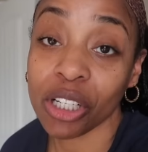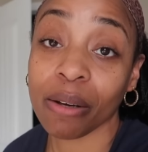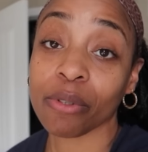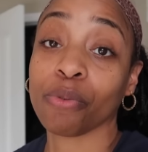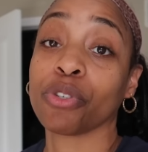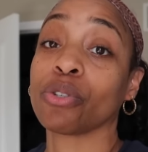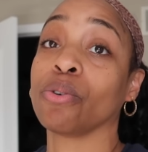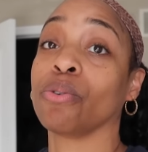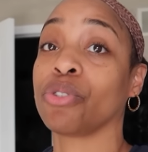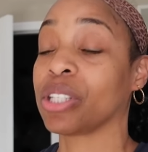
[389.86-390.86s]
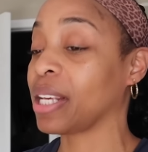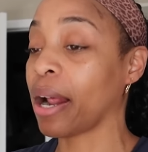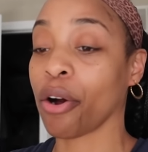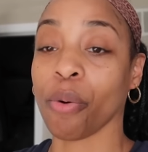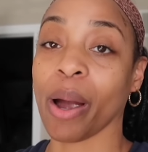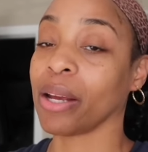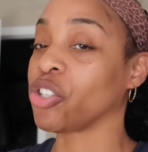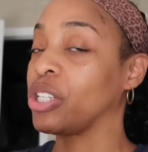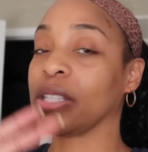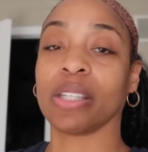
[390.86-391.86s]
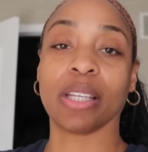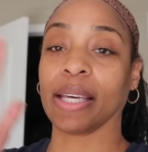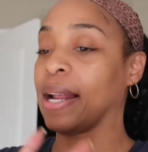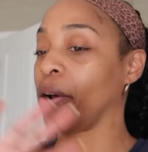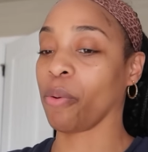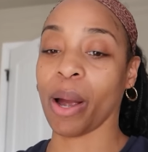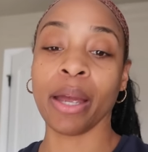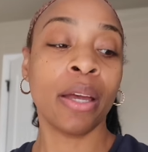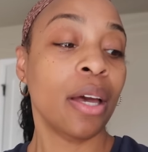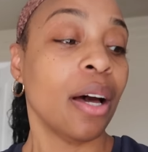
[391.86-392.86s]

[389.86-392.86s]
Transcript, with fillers: she comes home from school, just get out her way. Just get out her way.